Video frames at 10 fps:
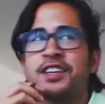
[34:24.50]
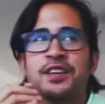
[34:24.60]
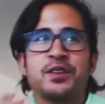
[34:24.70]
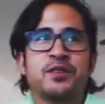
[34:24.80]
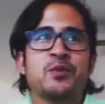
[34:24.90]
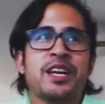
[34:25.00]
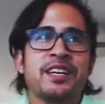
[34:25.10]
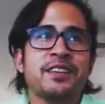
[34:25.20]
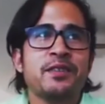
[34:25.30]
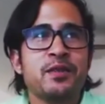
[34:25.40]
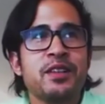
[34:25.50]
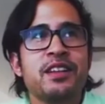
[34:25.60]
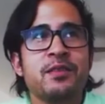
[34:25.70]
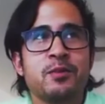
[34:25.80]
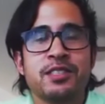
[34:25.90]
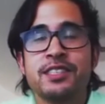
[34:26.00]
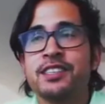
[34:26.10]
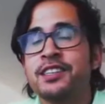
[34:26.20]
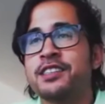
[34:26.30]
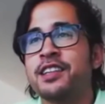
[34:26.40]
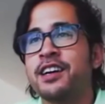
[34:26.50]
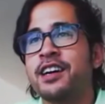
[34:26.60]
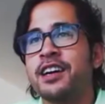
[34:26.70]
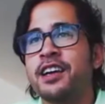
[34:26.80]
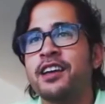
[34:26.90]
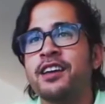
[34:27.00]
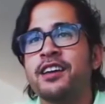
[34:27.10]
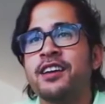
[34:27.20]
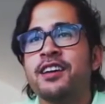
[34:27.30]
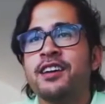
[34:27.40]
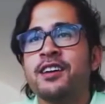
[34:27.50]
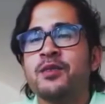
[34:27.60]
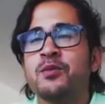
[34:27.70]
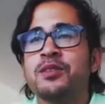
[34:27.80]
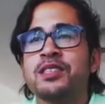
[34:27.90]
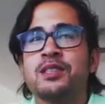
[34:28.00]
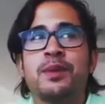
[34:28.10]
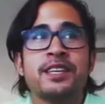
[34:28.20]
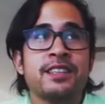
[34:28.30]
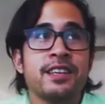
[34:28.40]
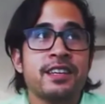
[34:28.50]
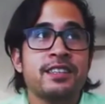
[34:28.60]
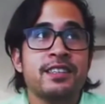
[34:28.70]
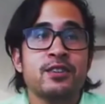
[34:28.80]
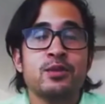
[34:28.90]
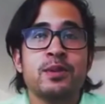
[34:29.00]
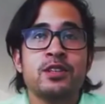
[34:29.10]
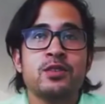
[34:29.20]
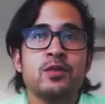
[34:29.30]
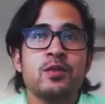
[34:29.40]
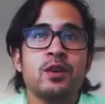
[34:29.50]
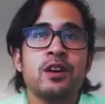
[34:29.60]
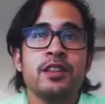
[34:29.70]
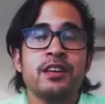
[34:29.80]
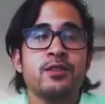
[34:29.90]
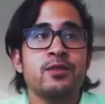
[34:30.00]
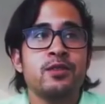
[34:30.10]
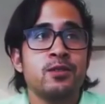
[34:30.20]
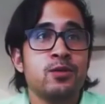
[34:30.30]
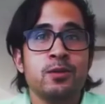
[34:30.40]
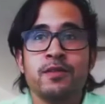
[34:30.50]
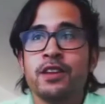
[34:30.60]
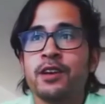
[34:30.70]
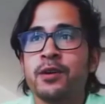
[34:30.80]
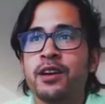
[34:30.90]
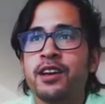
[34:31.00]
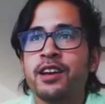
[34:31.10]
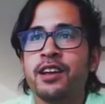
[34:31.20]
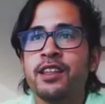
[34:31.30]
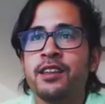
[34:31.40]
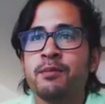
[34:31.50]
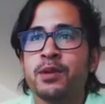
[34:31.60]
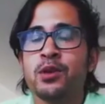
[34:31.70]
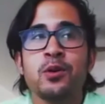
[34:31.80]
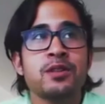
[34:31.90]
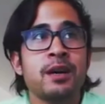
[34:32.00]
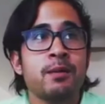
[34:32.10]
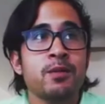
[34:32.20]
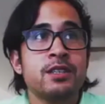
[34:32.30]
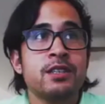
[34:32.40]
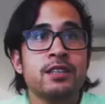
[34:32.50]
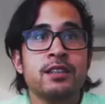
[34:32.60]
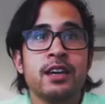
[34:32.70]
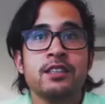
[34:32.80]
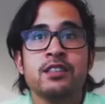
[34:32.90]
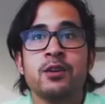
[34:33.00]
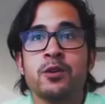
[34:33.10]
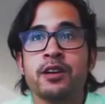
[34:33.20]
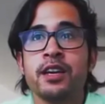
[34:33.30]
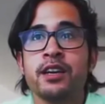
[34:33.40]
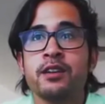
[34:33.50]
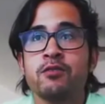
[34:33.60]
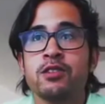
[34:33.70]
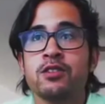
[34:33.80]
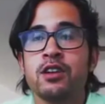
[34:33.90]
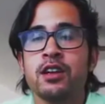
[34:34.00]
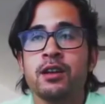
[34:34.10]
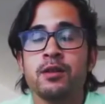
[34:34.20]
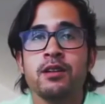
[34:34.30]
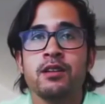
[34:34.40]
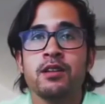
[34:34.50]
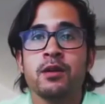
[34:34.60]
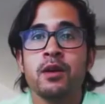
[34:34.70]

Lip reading: See, when I was listening to that, I was expecting like a sales pitch on that YouTube video. But the whole time I'm listening to SEO, organic research, and